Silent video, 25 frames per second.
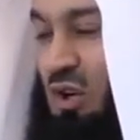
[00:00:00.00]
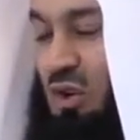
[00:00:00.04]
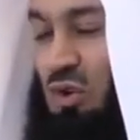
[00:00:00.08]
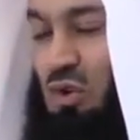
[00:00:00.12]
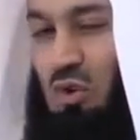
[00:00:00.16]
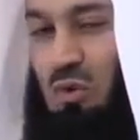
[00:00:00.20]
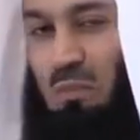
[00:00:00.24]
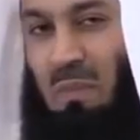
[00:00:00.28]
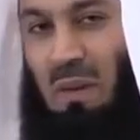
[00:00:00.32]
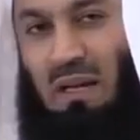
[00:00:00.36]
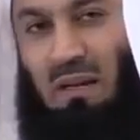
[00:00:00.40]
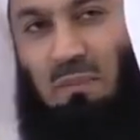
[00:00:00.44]
you know,
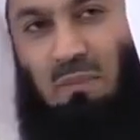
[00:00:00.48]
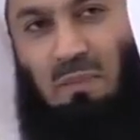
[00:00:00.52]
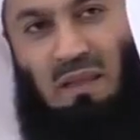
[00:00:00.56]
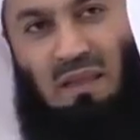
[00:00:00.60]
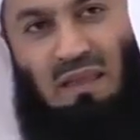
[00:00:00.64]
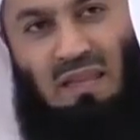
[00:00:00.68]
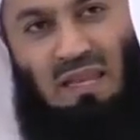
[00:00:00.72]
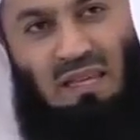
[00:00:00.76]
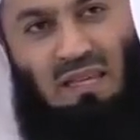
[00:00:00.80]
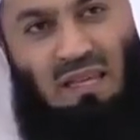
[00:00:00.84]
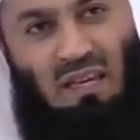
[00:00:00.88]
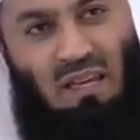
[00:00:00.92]
you might be
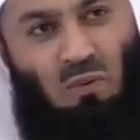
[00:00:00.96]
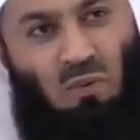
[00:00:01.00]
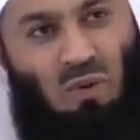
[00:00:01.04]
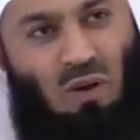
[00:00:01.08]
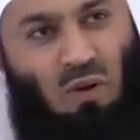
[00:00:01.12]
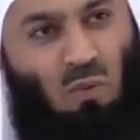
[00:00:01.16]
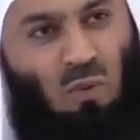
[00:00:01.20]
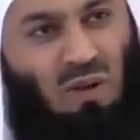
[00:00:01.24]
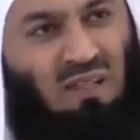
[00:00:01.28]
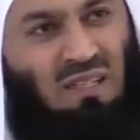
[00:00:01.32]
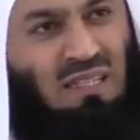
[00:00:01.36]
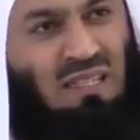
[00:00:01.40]
thinking,
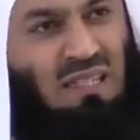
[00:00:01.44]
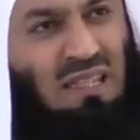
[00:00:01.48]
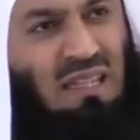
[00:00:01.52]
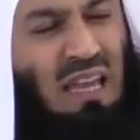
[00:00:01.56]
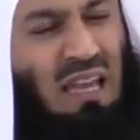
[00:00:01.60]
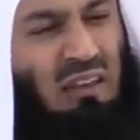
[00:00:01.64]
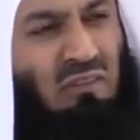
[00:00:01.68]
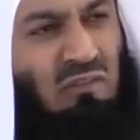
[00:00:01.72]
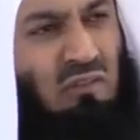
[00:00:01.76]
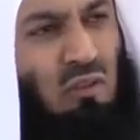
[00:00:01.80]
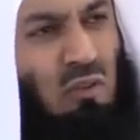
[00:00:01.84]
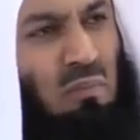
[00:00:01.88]
well, what's
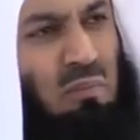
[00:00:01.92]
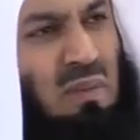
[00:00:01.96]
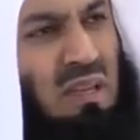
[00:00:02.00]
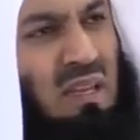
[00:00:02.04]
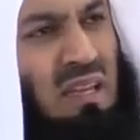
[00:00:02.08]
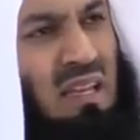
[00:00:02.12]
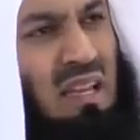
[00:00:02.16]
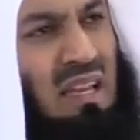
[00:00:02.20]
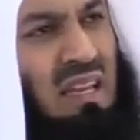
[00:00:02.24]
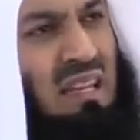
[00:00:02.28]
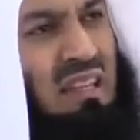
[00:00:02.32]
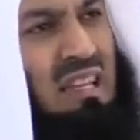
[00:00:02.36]
there for
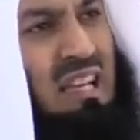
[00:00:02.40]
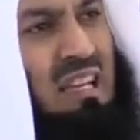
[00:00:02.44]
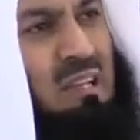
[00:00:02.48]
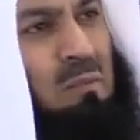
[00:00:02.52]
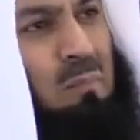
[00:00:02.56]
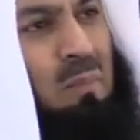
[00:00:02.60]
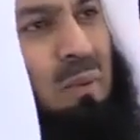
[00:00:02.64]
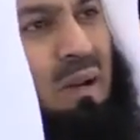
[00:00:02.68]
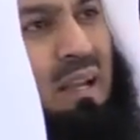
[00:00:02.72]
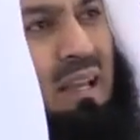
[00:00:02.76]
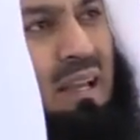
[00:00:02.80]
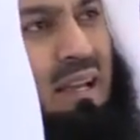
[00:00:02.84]
me in
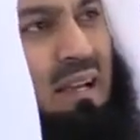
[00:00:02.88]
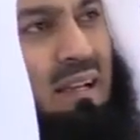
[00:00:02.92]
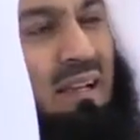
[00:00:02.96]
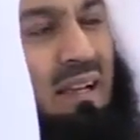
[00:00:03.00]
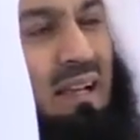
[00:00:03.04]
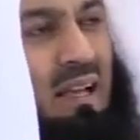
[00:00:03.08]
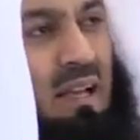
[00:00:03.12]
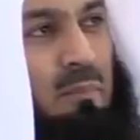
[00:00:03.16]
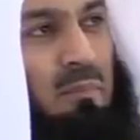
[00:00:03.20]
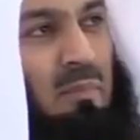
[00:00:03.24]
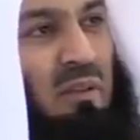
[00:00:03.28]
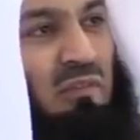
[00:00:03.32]
that prayer?
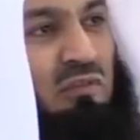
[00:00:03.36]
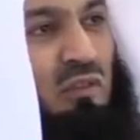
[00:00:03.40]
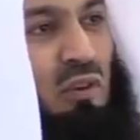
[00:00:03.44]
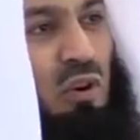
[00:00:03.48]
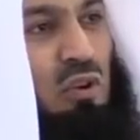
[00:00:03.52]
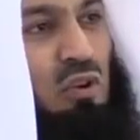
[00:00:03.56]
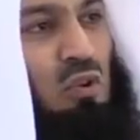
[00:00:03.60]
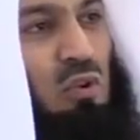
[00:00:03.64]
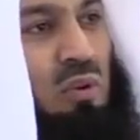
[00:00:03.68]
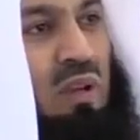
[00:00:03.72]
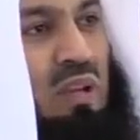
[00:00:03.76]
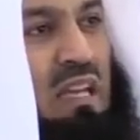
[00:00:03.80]

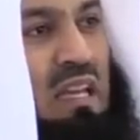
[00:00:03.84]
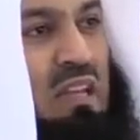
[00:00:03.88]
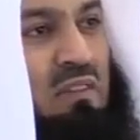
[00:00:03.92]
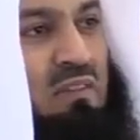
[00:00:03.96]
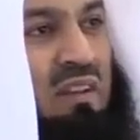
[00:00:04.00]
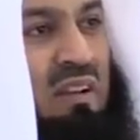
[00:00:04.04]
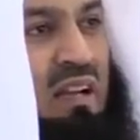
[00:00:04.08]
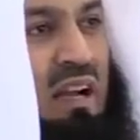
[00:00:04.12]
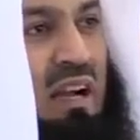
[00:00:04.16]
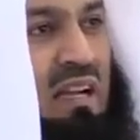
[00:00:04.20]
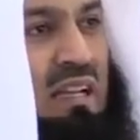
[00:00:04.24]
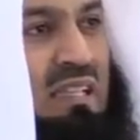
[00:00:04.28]
Before you can
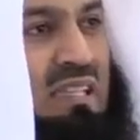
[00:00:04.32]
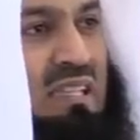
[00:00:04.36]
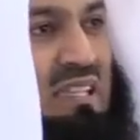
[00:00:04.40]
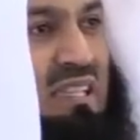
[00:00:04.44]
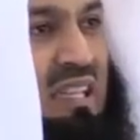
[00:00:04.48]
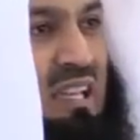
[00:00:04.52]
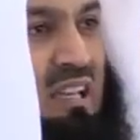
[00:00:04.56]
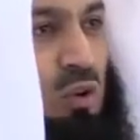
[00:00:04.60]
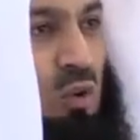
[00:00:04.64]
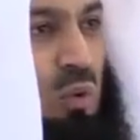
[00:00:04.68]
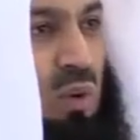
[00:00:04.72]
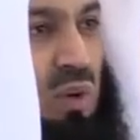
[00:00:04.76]
even ask
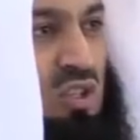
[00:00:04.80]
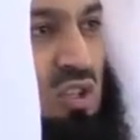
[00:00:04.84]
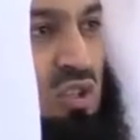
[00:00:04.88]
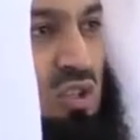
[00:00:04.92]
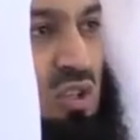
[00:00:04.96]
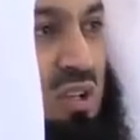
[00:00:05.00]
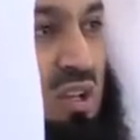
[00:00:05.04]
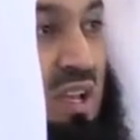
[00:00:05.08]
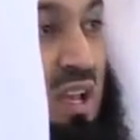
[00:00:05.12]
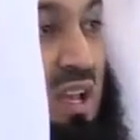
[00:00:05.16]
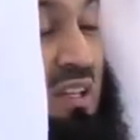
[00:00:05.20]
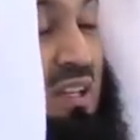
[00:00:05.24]
that
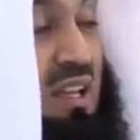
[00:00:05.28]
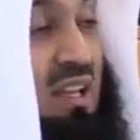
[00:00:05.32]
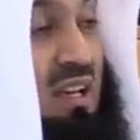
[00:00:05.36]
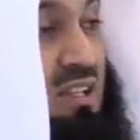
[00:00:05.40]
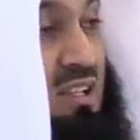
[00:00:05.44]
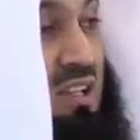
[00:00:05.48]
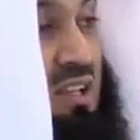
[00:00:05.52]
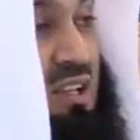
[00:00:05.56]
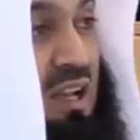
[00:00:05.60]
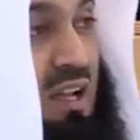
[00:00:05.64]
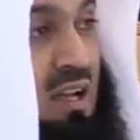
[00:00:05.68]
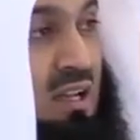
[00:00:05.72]
question, there
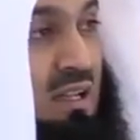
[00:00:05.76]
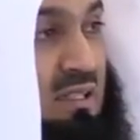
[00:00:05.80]
is an